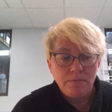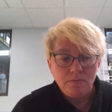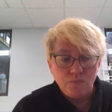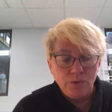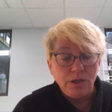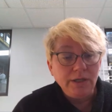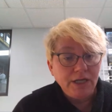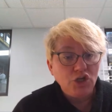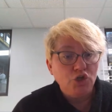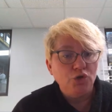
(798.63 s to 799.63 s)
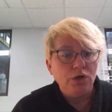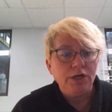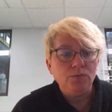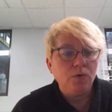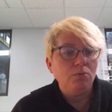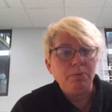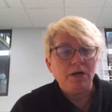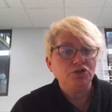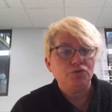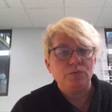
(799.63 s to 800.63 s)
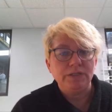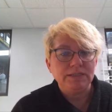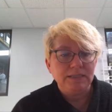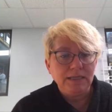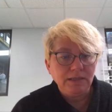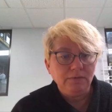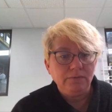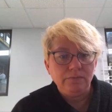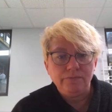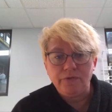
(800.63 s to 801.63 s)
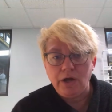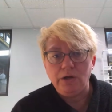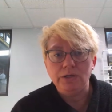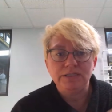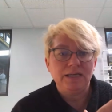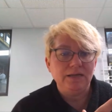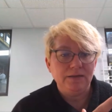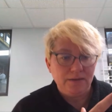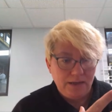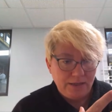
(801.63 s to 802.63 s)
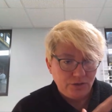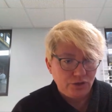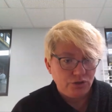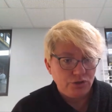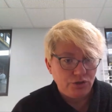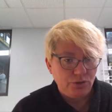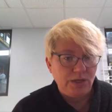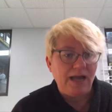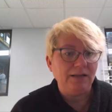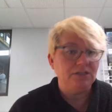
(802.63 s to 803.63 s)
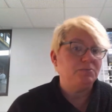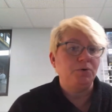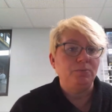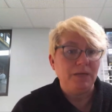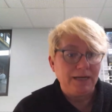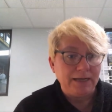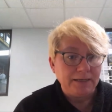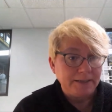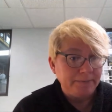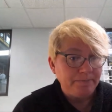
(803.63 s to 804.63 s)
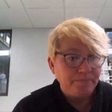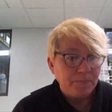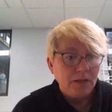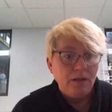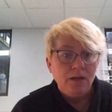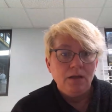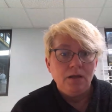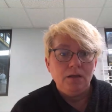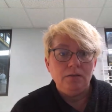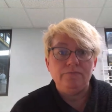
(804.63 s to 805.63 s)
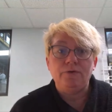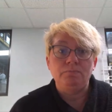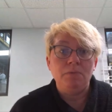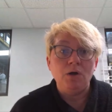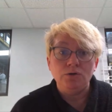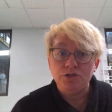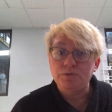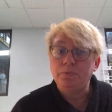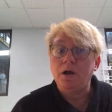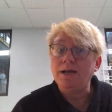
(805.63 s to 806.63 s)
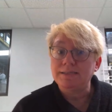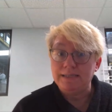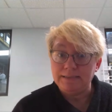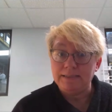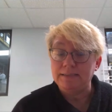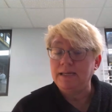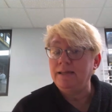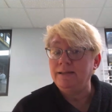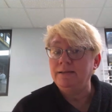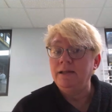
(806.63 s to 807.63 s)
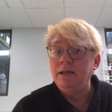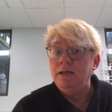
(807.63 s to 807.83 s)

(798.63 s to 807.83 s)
Really good, robust rinsing flows at 2 gallons per minute for most processes. And